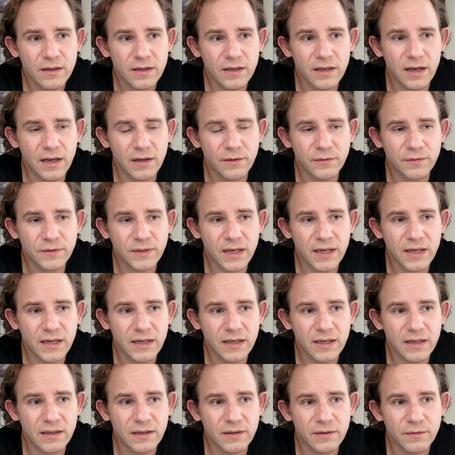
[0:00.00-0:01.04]
if
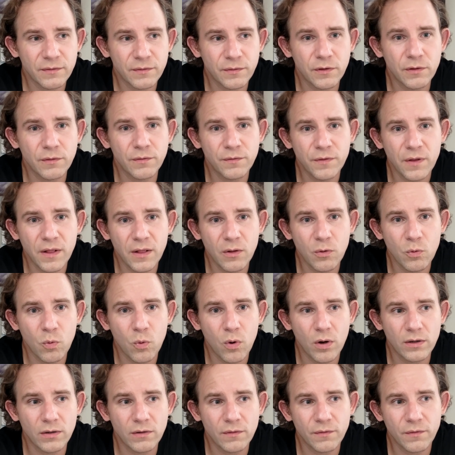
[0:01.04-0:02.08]
they fulfill
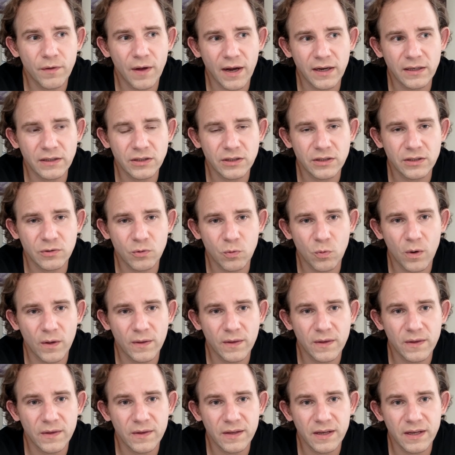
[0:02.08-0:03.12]
one function,
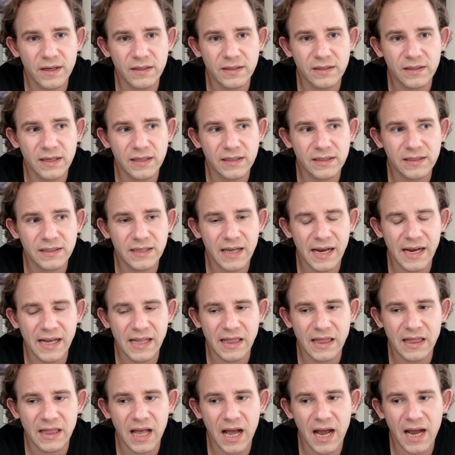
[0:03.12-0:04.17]
one thing that they
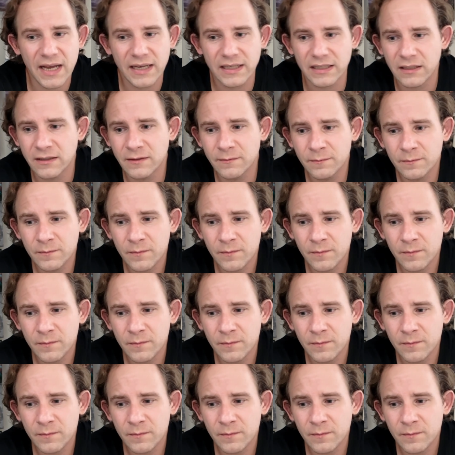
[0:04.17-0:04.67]
like.